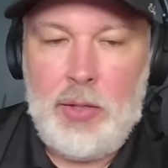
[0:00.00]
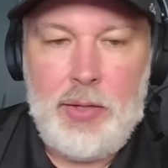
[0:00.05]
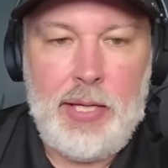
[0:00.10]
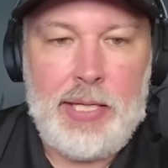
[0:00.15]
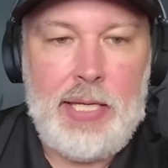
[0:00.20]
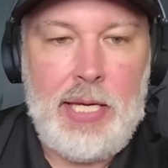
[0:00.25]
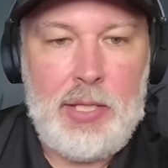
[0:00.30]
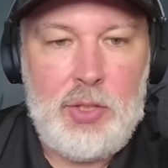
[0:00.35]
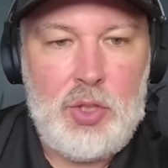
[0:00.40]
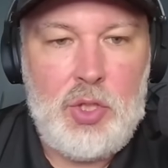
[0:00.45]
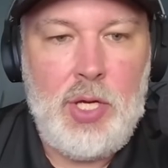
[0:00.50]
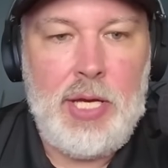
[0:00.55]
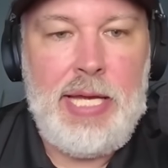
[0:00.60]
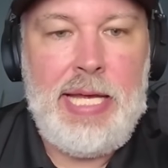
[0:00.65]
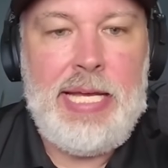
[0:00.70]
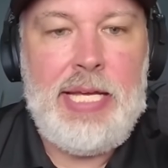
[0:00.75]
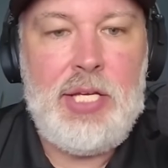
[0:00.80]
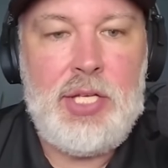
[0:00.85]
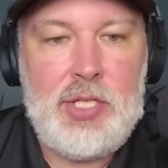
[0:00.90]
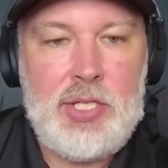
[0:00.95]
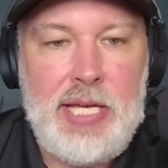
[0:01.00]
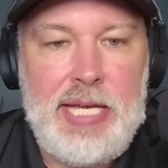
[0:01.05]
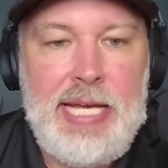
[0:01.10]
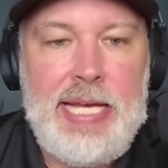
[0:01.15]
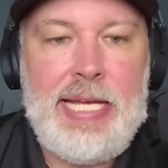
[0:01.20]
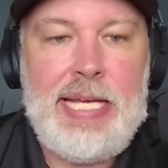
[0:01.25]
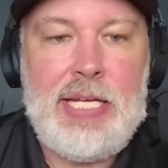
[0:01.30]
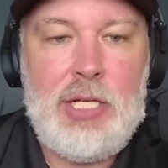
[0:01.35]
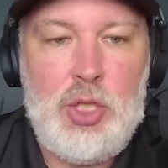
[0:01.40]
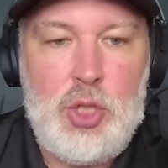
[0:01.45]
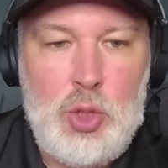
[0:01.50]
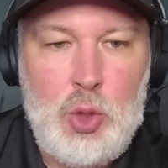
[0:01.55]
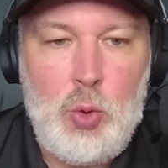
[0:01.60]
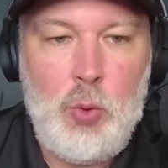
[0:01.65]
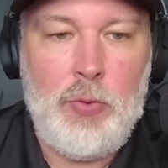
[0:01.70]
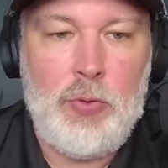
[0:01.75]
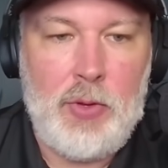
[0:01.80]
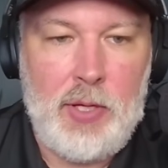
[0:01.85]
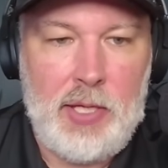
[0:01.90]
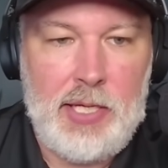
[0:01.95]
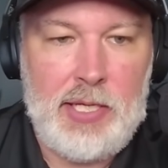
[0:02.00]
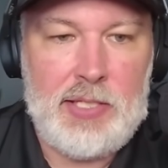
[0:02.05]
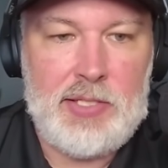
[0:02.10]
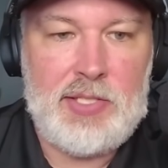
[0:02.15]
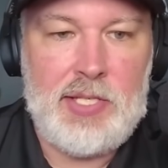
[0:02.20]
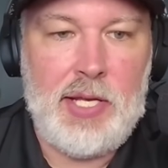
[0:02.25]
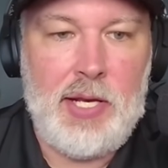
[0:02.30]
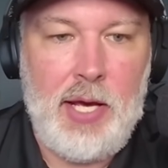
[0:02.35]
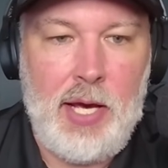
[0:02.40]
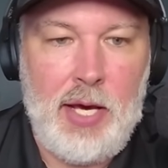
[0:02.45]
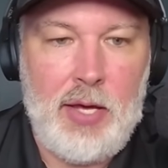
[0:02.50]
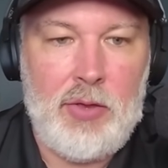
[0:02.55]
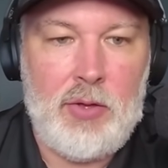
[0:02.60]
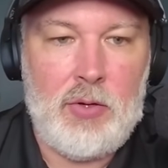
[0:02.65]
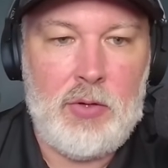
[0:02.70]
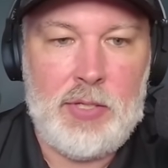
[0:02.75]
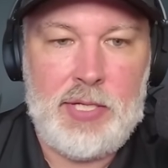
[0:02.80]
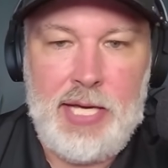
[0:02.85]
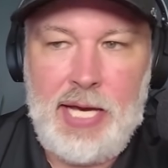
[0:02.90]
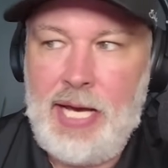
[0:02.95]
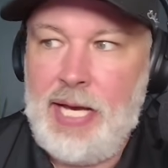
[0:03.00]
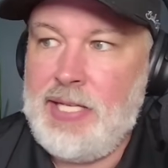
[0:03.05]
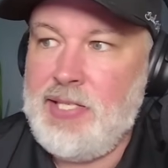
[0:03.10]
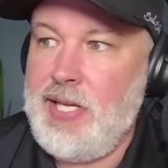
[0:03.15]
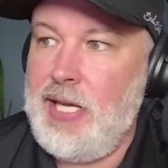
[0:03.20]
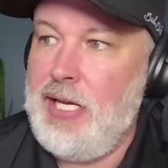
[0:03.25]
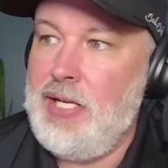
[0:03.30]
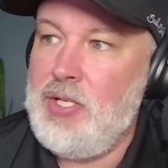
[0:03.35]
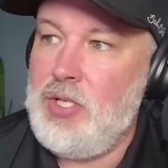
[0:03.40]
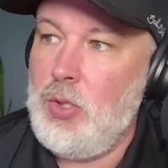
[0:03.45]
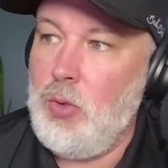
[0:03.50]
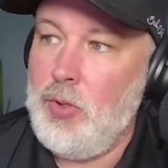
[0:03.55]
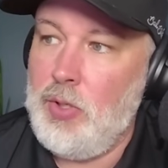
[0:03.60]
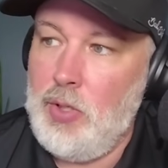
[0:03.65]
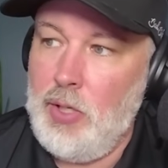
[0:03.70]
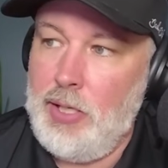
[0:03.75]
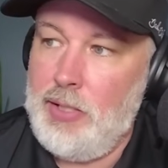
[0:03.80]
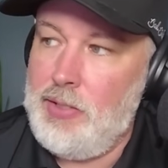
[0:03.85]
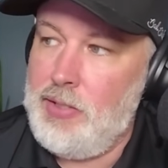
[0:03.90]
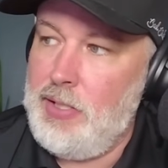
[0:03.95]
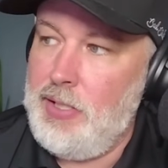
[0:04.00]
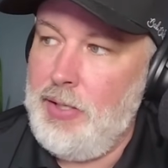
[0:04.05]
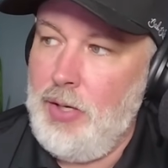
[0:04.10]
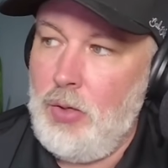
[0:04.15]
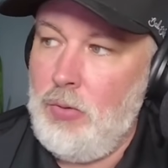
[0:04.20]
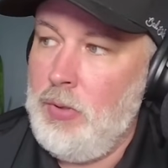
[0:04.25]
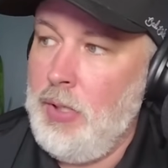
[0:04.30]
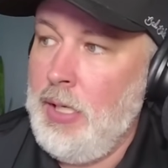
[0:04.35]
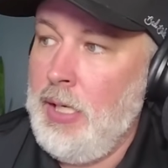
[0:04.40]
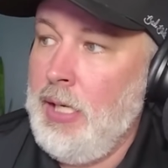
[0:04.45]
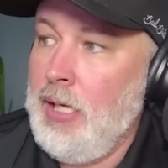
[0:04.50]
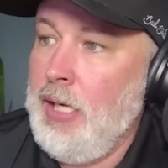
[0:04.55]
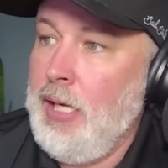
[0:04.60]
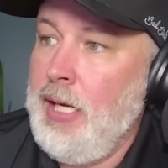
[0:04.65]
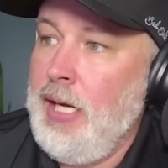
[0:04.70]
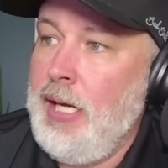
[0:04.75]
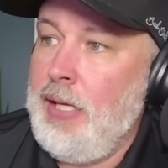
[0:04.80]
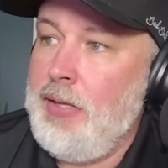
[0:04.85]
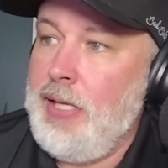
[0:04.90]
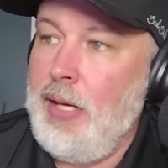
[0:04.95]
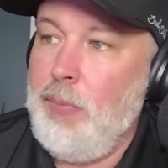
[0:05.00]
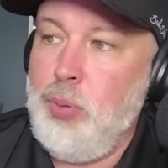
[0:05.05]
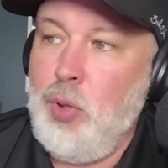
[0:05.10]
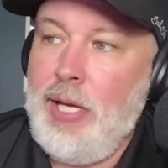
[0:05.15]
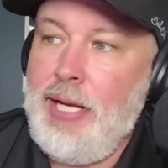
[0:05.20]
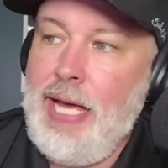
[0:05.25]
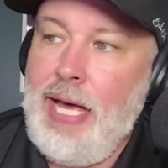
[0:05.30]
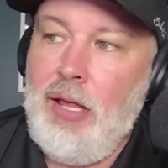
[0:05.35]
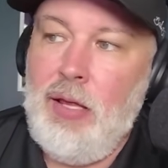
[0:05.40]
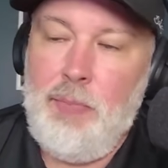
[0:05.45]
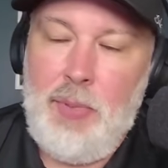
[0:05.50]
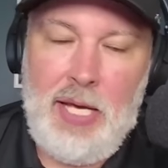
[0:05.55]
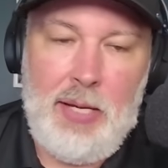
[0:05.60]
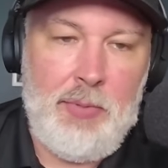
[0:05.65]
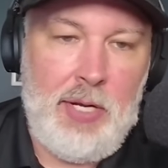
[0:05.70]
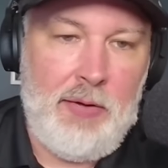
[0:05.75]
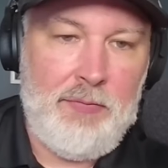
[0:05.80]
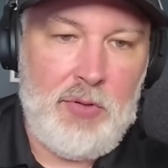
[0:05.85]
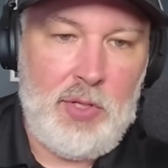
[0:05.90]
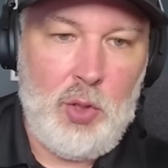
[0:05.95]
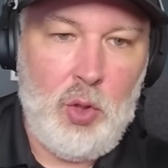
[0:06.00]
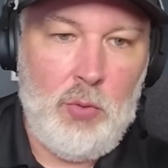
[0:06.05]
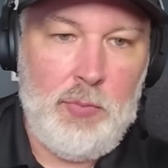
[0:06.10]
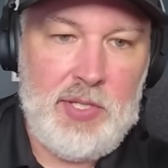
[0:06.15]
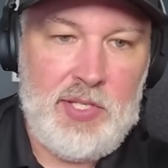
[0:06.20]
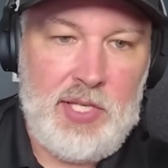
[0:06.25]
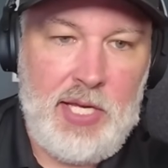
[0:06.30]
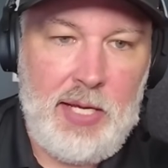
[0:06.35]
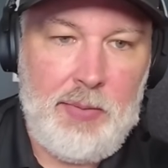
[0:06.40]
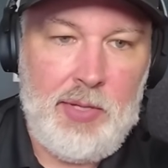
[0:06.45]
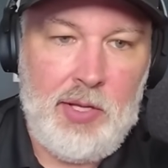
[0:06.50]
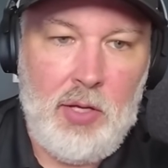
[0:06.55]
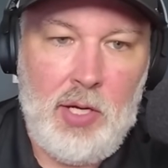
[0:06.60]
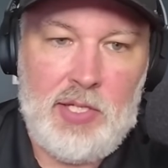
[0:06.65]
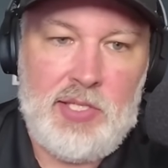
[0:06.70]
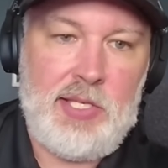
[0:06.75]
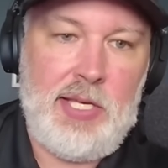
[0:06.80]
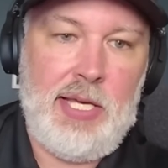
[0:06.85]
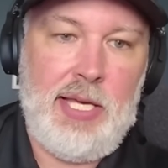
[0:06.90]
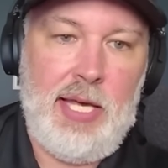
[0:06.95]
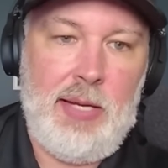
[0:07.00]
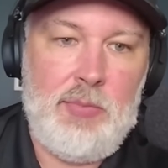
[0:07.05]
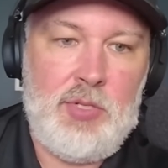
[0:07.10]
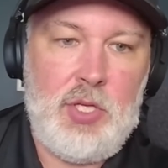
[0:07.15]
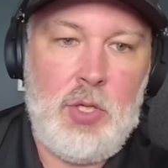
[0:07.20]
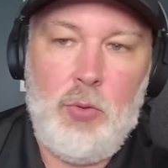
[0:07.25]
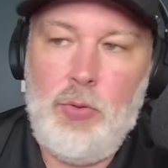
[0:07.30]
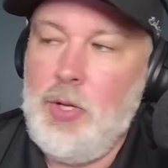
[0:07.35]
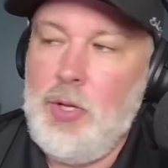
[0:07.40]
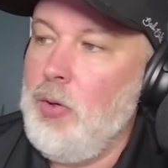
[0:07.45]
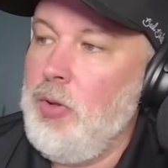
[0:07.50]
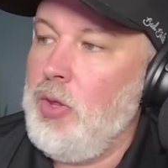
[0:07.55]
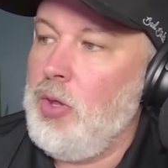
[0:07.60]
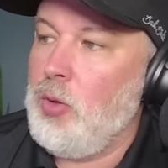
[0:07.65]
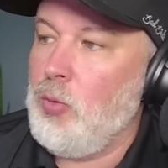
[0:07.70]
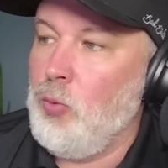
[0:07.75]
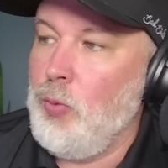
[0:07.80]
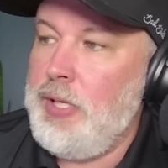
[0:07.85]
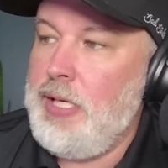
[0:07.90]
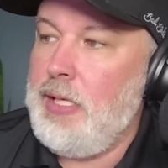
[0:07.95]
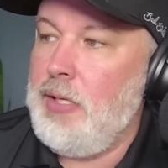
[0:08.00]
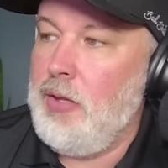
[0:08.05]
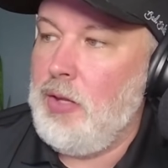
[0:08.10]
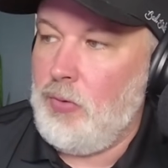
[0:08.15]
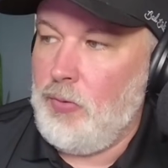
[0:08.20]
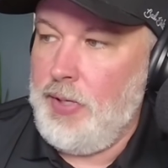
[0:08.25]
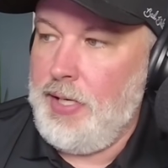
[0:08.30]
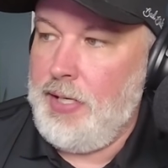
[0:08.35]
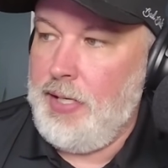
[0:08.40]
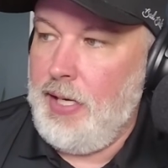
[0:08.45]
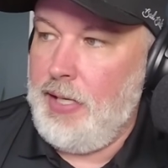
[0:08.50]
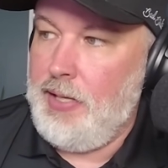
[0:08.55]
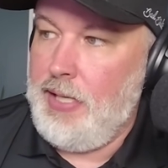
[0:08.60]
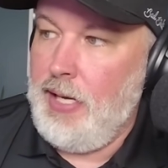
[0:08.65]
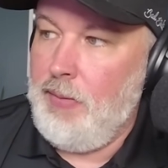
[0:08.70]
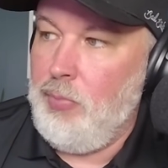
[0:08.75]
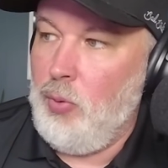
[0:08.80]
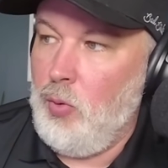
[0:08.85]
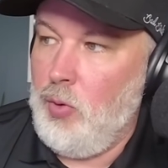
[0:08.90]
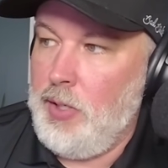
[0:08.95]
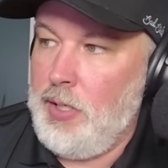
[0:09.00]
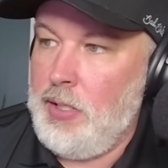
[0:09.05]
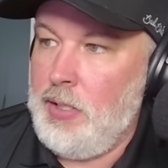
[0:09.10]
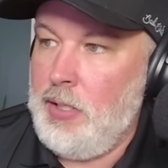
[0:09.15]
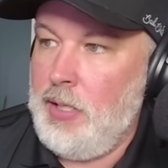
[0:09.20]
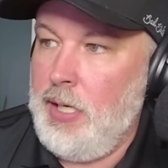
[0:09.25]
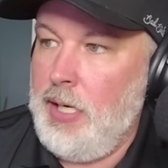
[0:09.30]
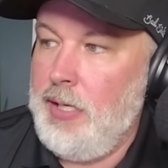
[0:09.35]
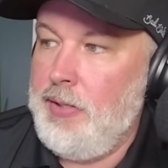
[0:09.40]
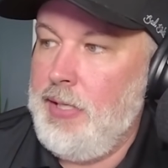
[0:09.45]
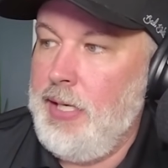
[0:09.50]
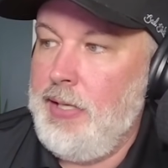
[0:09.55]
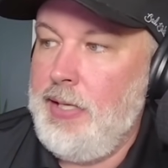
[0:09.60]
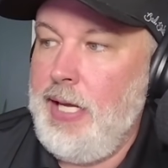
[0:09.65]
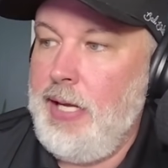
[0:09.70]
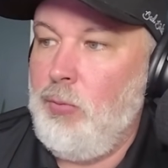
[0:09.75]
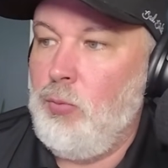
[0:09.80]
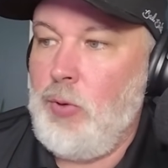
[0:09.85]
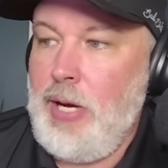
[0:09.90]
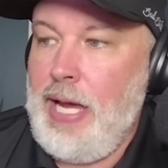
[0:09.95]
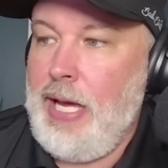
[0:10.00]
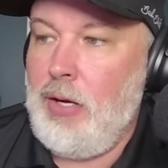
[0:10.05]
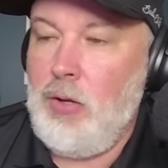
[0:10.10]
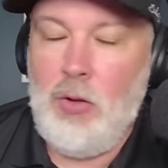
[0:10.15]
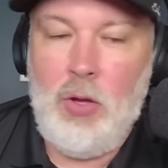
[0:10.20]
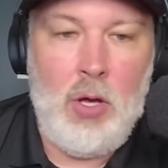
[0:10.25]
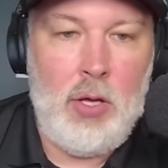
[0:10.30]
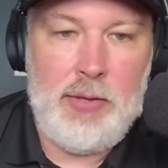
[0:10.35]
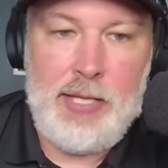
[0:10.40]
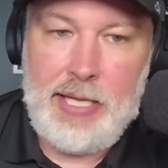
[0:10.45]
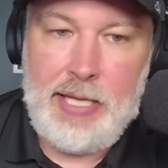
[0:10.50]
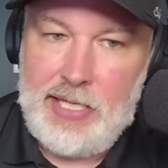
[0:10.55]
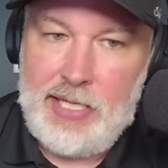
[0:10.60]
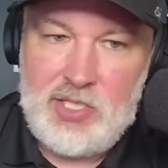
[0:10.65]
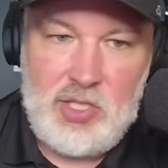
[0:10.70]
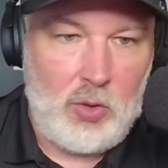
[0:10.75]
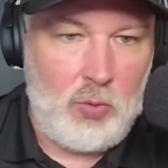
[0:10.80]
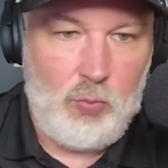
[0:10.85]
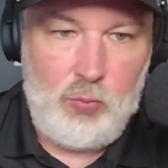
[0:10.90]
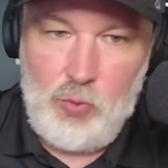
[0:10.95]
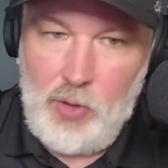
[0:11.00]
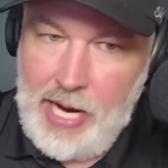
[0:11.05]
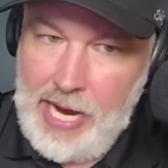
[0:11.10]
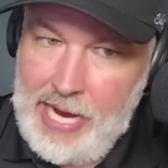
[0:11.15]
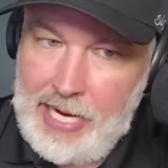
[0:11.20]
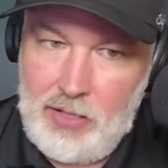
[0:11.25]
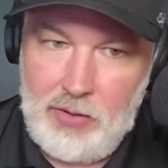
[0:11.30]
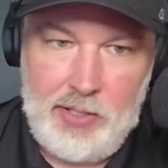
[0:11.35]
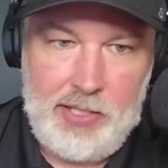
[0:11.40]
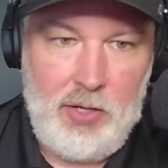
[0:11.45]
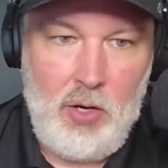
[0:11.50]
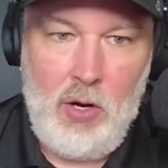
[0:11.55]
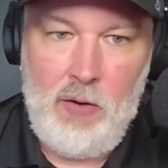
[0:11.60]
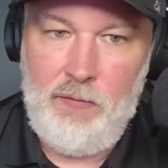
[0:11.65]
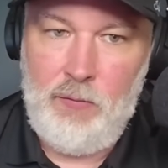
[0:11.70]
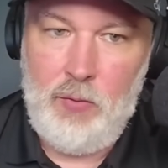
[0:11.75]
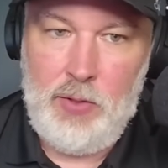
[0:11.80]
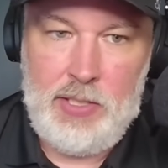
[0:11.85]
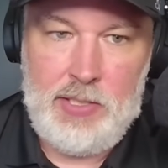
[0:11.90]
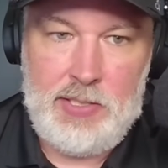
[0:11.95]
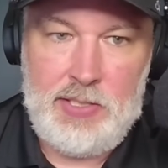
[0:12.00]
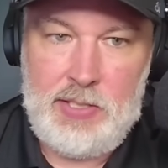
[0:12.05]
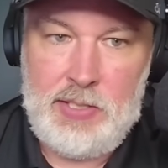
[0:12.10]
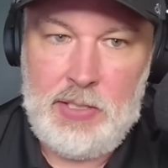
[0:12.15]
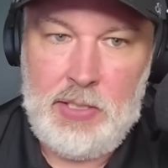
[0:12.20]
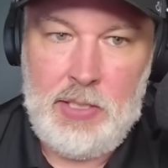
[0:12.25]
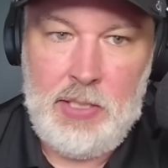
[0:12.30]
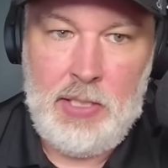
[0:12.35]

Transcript: Like, he can do things that other guys can't do. And they played Alabama after the Ole Miss game. They lost that game too. They're 3-3 at that point. And then they start rattling off wins.